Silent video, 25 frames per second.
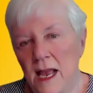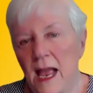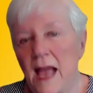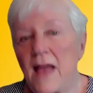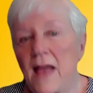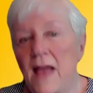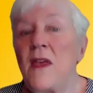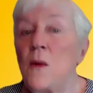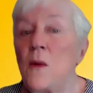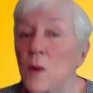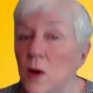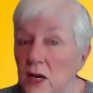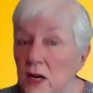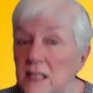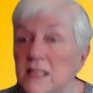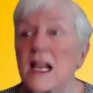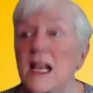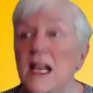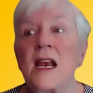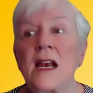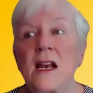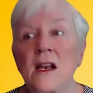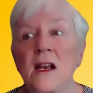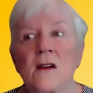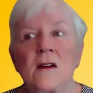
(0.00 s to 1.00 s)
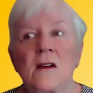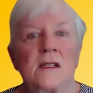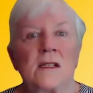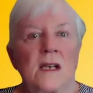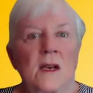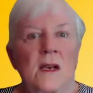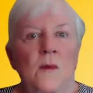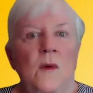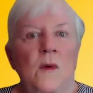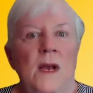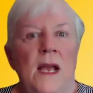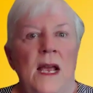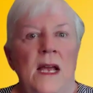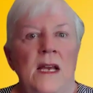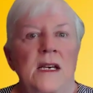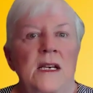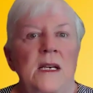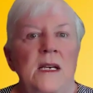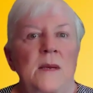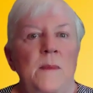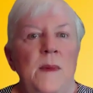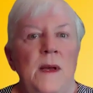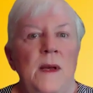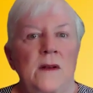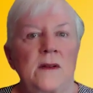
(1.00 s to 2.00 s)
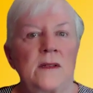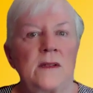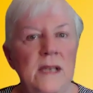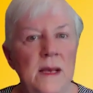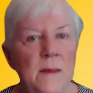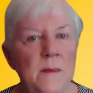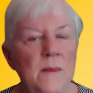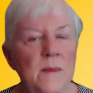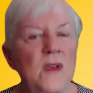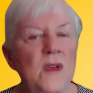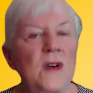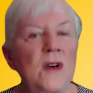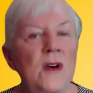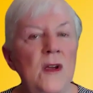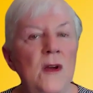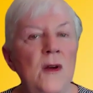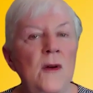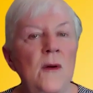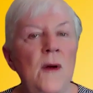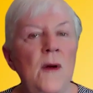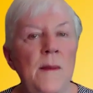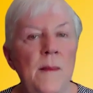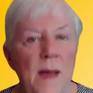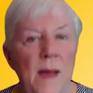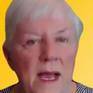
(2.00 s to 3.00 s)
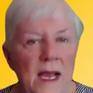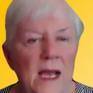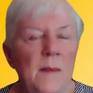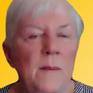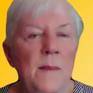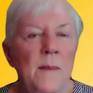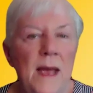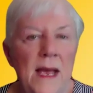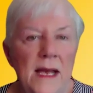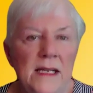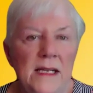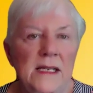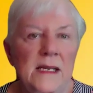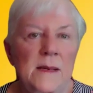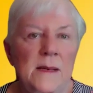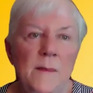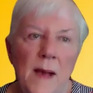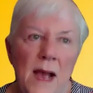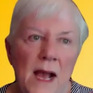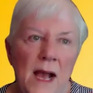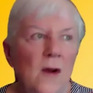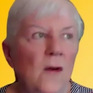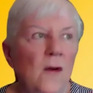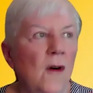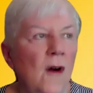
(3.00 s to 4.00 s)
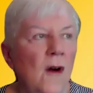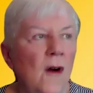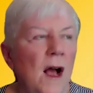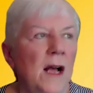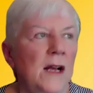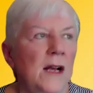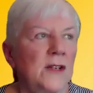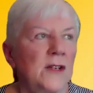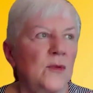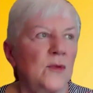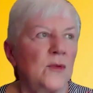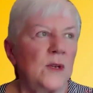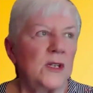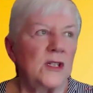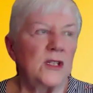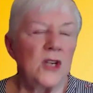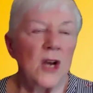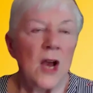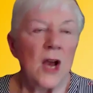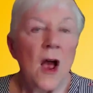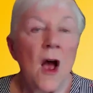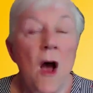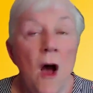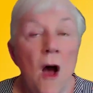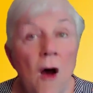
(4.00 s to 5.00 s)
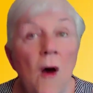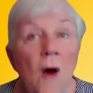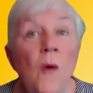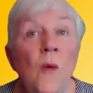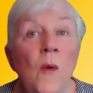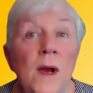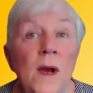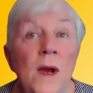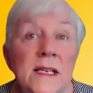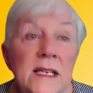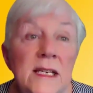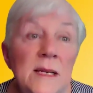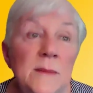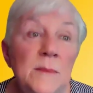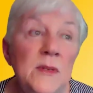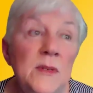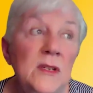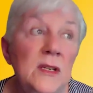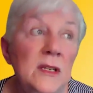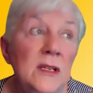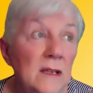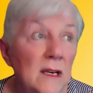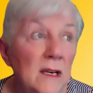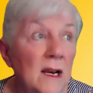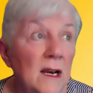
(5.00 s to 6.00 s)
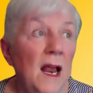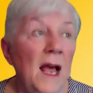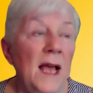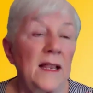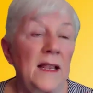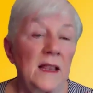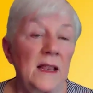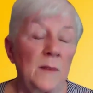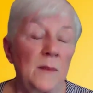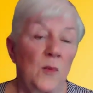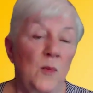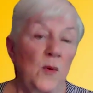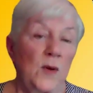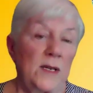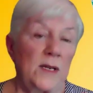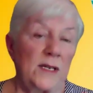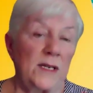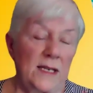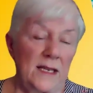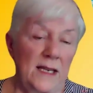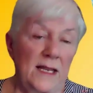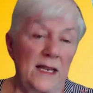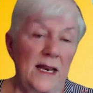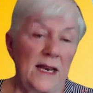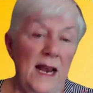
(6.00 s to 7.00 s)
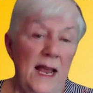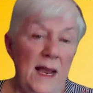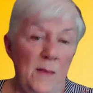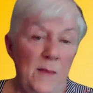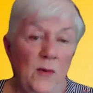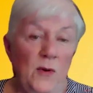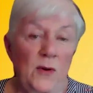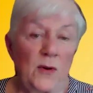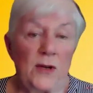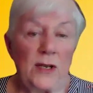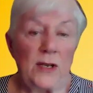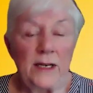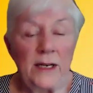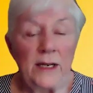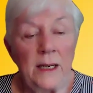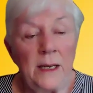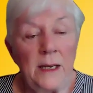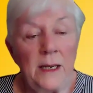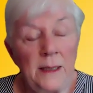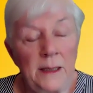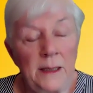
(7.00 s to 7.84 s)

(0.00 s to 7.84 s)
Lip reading: And they were excited because they were getting to build something new and make a mess in my garage, which always seems to delight the boys in the neighborhood.